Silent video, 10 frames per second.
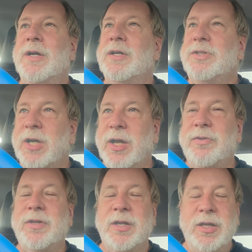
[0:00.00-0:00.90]

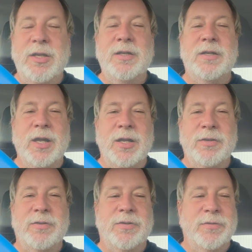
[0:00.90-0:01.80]
Just in
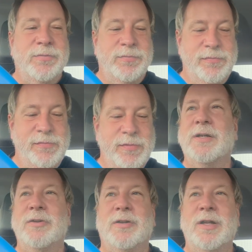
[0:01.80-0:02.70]
case.
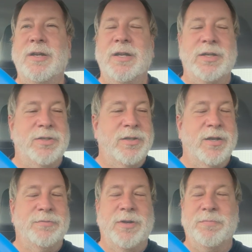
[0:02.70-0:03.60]
Because cleaning that
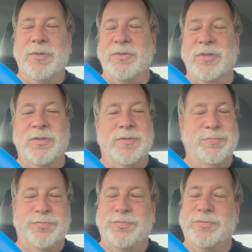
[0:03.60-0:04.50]
stuff up is just,
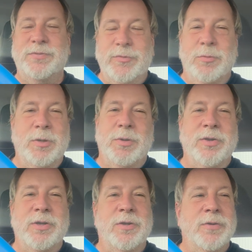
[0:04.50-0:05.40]
nobody wants
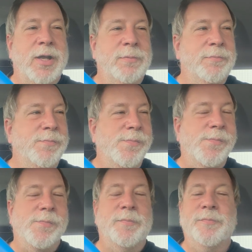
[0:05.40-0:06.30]
to do that.
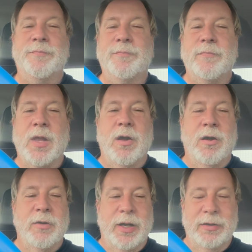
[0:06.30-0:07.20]

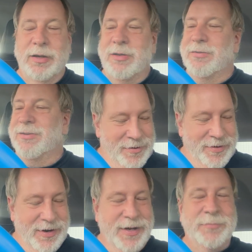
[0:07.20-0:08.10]
All right. Moving
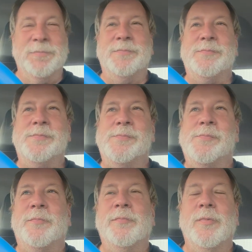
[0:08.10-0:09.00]
on.
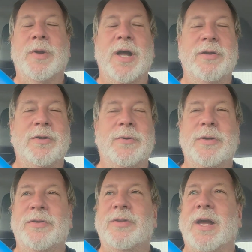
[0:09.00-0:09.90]
What I do
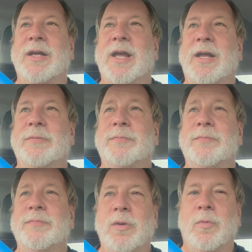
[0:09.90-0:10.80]
is I get
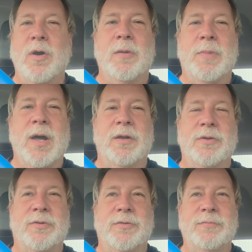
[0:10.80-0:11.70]
water
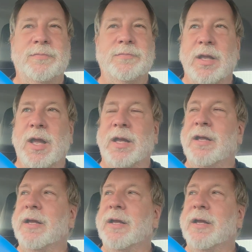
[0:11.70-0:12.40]
bottles. I can